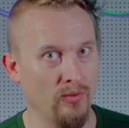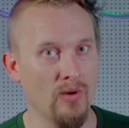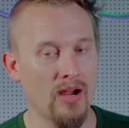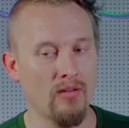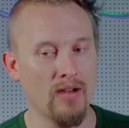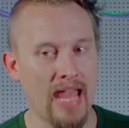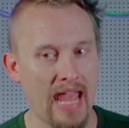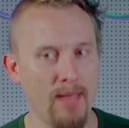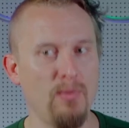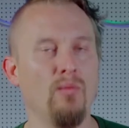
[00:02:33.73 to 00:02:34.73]
You are
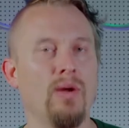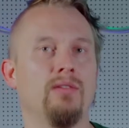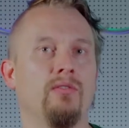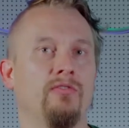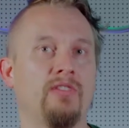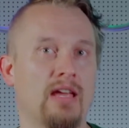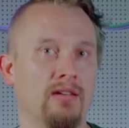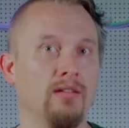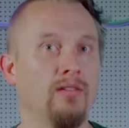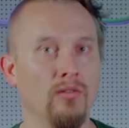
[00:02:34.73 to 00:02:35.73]
happy when you've
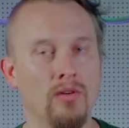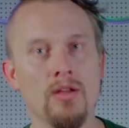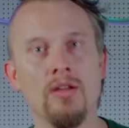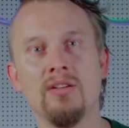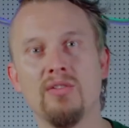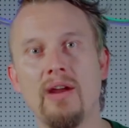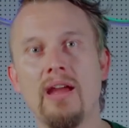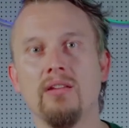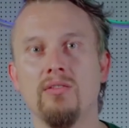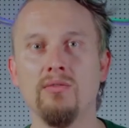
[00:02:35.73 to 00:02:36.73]
done it, so
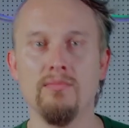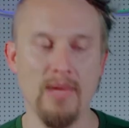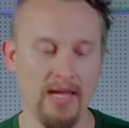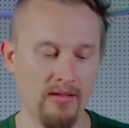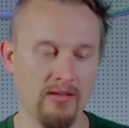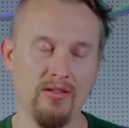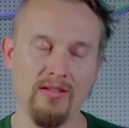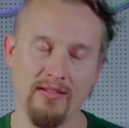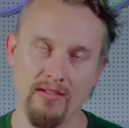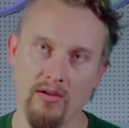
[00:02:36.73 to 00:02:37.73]
try to make
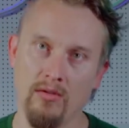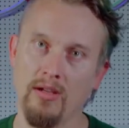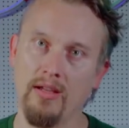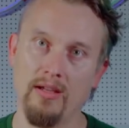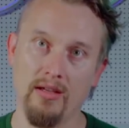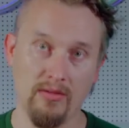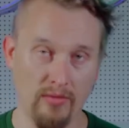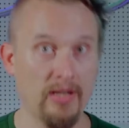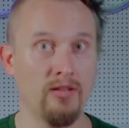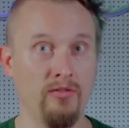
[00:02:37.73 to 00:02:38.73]
this goal
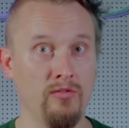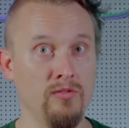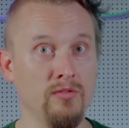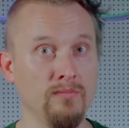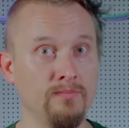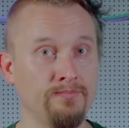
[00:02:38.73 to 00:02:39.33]
attractive to you.